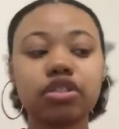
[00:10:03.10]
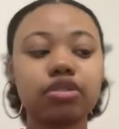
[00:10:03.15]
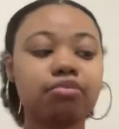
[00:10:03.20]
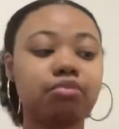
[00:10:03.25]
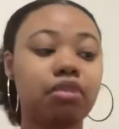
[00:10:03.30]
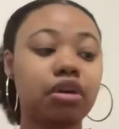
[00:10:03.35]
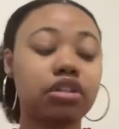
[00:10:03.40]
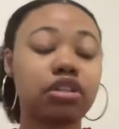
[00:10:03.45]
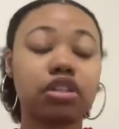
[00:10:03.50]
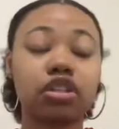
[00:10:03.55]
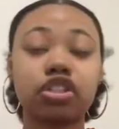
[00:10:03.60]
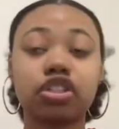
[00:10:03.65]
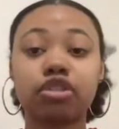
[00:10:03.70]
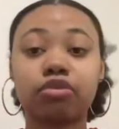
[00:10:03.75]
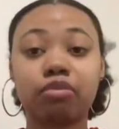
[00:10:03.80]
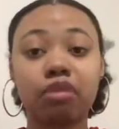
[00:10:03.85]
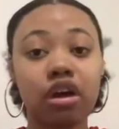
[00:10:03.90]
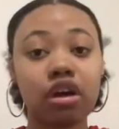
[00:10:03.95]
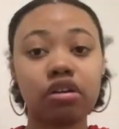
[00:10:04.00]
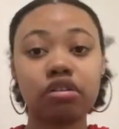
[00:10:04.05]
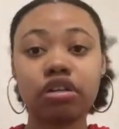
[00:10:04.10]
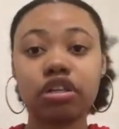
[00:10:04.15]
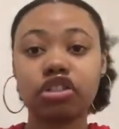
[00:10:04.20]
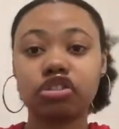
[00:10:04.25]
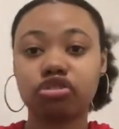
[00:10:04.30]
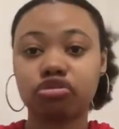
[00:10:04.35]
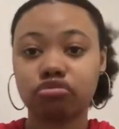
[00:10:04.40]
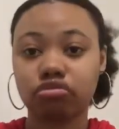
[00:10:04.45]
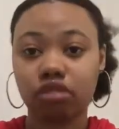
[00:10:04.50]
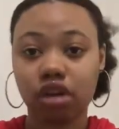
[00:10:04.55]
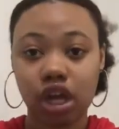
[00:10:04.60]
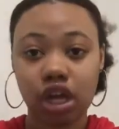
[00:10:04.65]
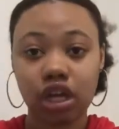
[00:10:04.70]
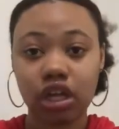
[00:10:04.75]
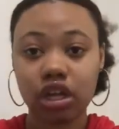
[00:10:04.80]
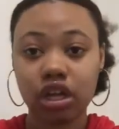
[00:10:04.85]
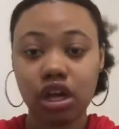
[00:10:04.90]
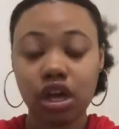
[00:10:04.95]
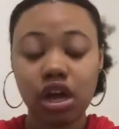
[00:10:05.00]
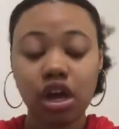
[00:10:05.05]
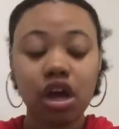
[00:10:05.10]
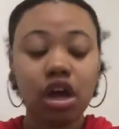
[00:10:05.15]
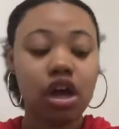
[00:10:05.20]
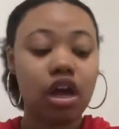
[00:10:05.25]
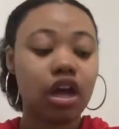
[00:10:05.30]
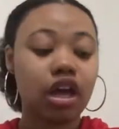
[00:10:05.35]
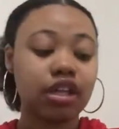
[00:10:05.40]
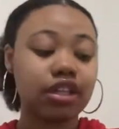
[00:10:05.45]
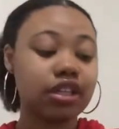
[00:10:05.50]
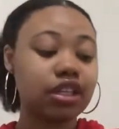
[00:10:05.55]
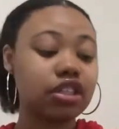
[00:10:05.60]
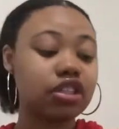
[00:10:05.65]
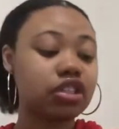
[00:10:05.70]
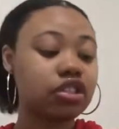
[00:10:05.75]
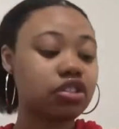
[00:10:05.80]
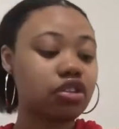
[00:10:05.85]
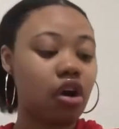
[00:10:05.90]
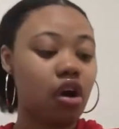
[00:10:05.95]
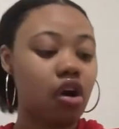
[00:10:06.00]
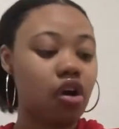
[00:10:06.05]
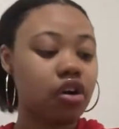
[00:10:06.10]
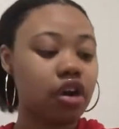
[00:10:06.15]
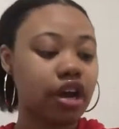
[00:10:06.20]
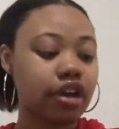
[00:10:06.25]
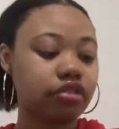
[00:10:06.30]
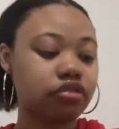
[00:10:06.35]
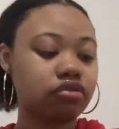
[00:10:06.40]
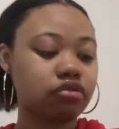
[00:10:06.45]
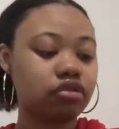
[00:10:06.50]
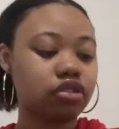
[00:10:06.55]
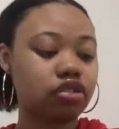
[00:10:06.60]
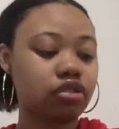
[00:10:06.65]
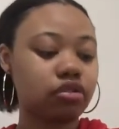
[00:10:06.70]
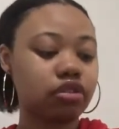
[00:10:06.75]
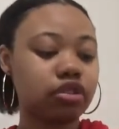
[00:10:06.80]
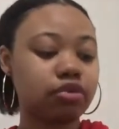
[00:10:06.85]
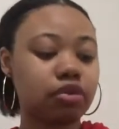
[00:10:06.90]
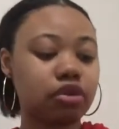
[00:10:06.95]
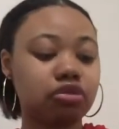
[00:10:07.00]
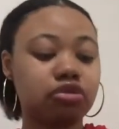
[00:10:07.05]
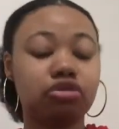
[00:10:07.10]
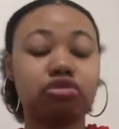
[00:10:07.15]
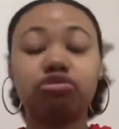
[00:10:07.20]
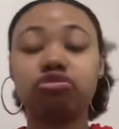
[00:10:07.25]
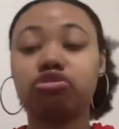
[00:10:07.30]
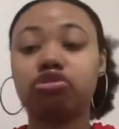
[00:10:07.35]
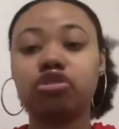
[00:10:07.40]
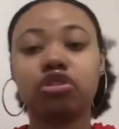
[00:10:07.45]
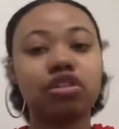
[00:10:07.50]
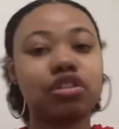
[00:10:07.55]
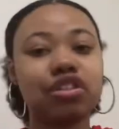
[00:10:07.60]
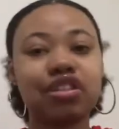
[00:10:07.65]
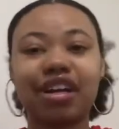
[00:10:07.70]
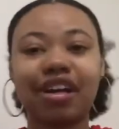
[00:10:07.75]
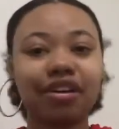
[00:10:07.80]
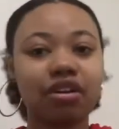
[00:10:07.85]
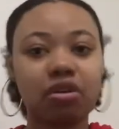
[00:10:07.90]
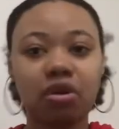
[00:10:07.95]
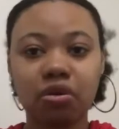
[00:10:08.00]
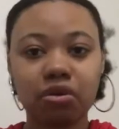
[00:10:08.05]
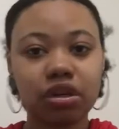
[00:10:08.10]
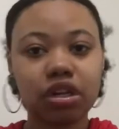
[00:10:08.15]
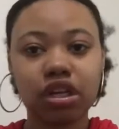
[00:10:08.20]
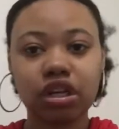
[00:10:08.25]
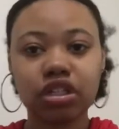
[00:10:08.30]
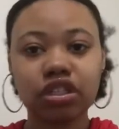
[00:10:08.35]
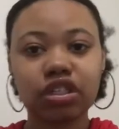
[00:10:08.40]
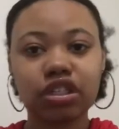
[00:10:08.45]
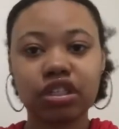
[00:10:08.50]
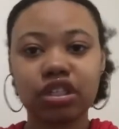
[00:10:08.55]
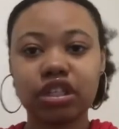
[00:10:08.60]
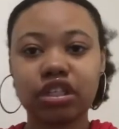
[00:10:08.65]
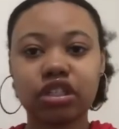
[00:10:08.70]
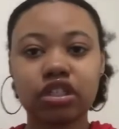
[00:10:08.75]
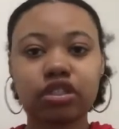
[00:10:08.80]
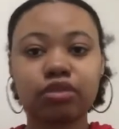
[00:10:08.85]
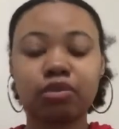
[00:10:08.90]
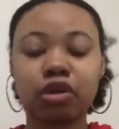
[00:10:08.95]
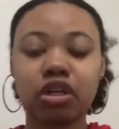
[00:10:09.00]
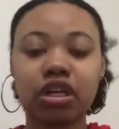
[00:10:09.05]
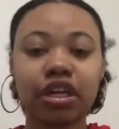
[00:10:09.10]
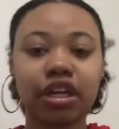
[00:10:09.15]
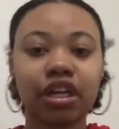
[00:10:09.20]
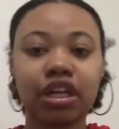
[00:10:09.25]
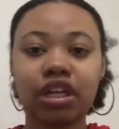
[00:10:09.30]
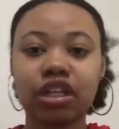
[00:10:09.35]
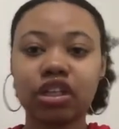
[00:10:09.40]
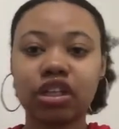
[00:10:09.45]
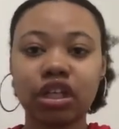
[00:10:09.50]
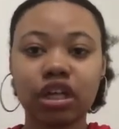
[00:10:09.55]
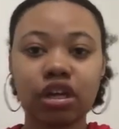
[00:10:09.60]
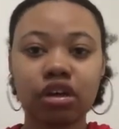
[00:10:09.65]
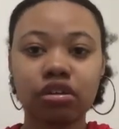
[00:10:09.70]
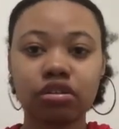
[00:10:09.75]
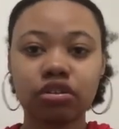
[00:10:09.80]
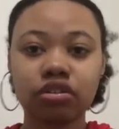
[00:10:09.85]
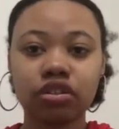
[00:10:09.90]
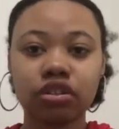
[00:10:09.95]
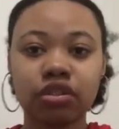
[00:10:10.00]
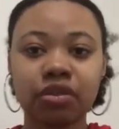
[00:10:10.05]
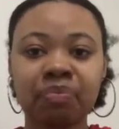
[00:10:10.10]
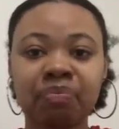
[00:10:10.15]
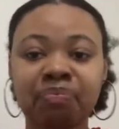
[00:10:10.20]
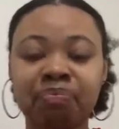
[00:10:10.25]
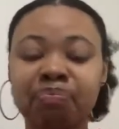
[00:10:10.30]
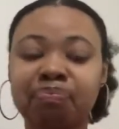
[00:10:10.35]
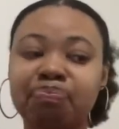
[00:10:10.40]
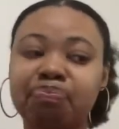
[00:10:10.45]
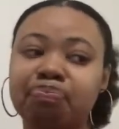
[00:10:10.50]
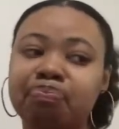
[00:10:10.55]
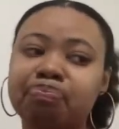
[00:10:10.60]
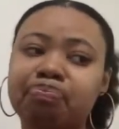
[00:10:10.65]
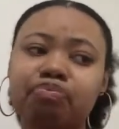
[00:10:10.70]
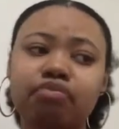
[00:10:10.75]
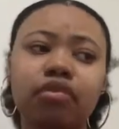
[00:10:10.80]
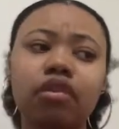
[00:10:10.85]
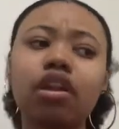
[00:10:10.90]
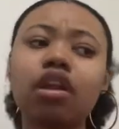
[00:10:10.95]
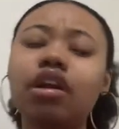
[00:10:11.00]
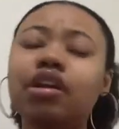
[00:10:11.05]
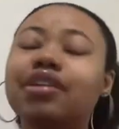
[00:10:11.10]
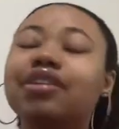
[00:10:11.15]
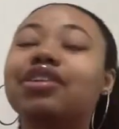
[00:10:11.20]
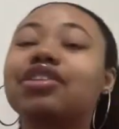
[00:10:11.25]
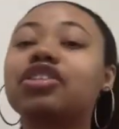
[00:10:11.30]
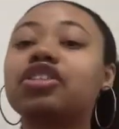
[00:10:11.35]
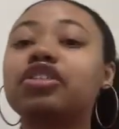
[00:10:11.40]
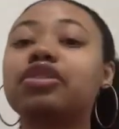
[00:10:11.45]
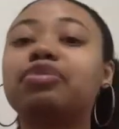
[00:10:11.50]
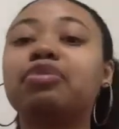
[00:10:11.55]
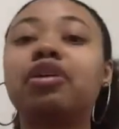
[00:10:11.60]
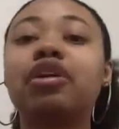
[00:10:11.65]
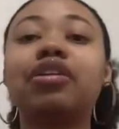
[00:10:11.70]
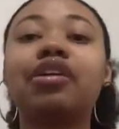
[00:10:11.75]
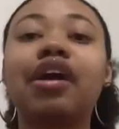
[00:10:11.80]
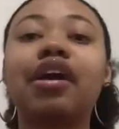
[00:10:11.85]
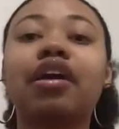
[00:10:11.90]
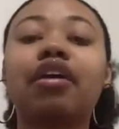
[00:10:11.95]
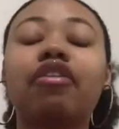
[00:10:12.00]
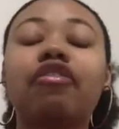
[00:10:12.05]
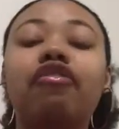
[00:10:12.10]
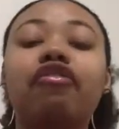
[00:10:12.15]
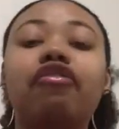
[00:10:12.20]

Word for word: but the smell is great. And this is all natural, so it smells just like coconuts. It doesn't smell like anything else. It doesn't smell like a